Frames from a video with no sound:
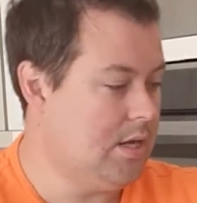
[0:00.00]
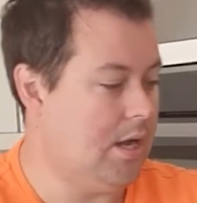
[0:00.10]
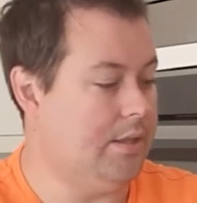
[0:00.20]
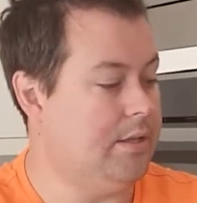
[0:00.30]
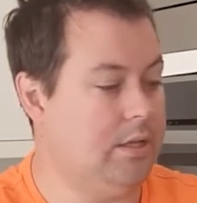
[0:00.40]

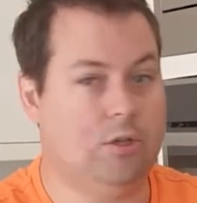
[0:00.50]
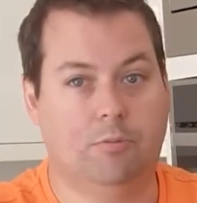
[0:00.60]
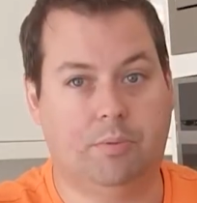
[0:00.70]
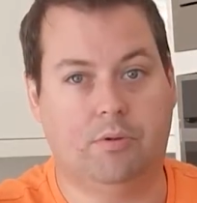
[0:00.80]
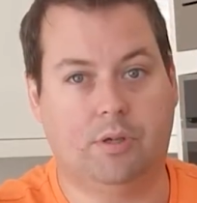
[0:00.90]
and then your
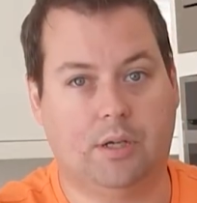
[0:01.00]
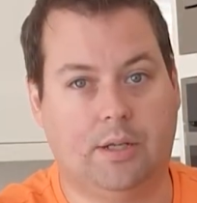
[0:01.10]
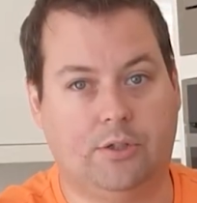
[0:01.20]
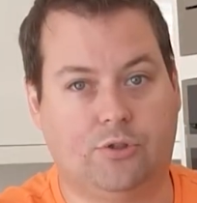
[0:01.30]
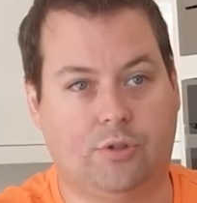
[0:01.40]
board and
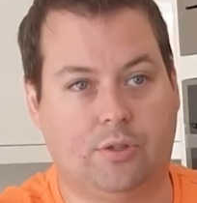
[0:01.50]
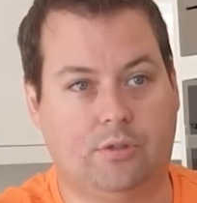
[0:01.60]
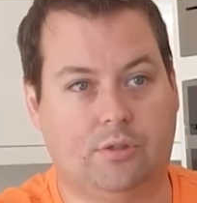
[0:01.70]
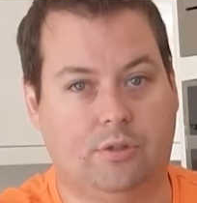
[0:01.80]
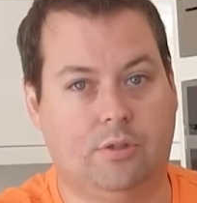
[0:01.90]

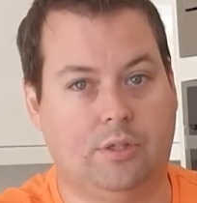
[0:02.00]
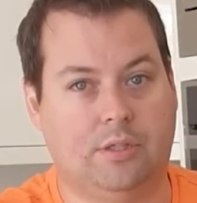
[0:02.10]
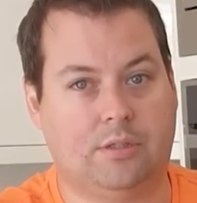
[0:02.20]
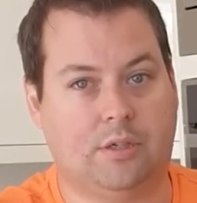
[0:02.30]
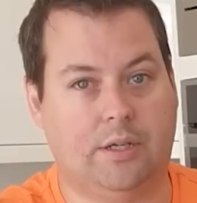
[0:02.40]
electronics on this
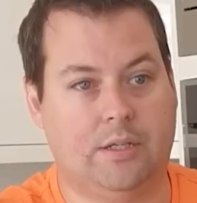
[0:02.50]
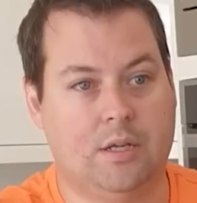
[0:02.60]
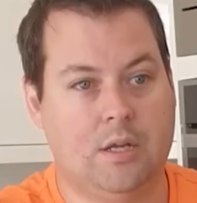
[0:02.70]
side.